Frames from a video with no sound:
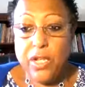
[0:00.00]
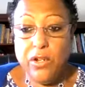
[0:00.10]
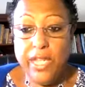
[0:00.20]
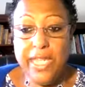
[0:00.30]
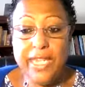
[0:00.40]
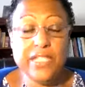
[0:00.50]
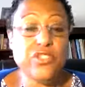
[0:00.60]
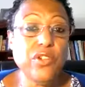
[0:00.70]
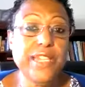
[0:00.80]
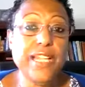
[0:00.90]
Go ahead and
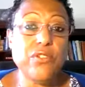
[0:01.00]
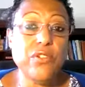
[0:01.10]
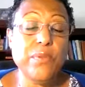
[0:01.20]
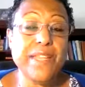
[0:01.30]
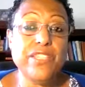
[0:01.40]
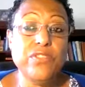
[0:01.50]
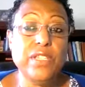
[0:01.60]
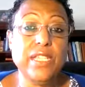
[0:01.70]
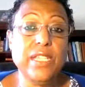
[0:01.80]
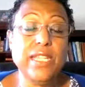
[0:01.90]
join that group, and you
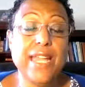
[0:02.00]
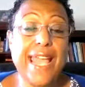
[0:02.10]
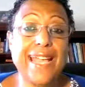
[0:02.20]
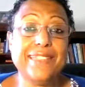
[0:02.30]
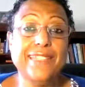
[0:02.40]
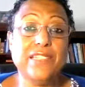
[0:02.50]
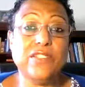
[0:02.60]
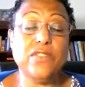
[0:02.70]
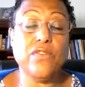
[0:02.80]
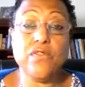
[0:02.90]
can get access
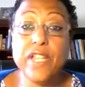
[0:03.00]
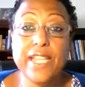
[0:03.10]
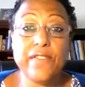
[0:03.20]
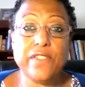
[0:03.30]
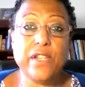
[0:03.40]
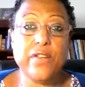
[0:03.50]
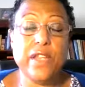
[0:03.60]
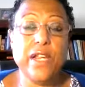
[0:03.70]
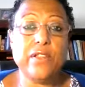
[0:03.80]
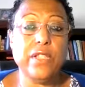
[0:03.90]
to the free gifts that are
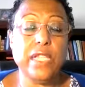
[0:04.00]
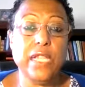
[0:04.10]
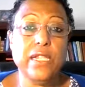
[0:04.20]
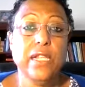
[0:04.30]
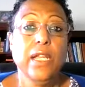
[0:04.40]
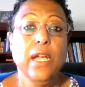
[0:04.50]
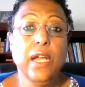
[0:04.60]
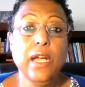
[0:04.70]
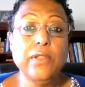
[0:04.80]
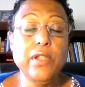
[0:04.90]
there. You can get,
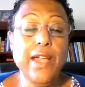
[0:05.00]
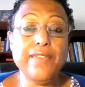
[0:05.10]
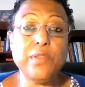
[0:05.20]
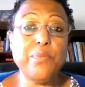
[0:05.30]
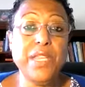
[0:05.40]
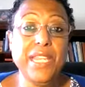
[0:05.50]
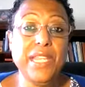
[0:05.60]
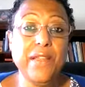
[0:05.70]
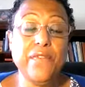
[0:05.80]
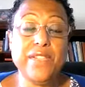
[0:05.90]
you know, I have some
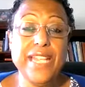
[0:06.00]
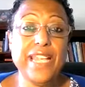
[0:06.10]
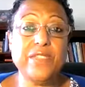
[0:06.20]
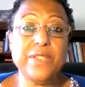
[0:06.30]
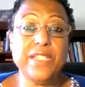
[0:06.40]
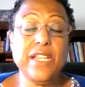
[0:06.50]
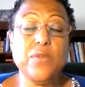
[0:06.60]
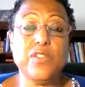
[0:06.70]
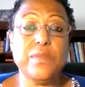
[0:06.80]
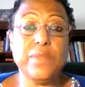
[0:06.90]
PDF attachments there
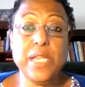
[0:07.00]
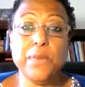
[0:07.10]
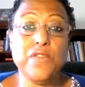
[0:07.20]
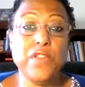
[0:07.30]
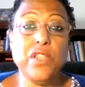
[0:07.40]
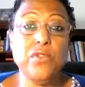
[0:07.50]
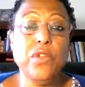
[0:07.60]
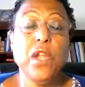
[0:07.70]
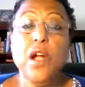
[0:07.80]
with some tips for you.